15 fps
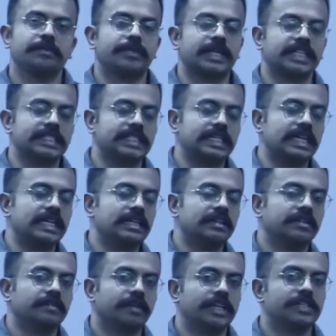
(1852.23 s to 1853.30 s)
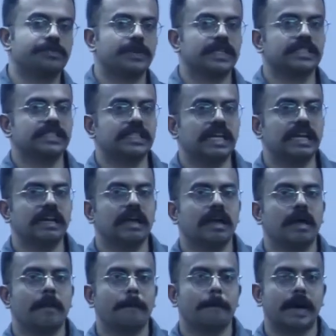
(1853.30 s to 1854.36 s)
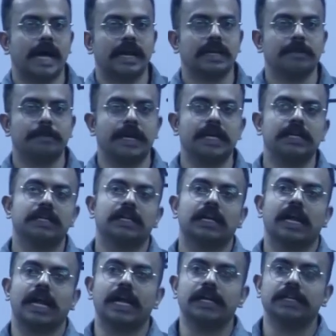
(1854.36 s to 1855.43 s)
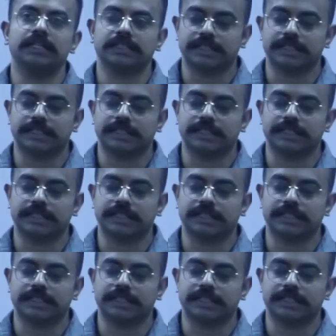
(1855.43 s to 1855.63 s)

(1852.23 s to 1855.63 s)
president, vice president, parliament, and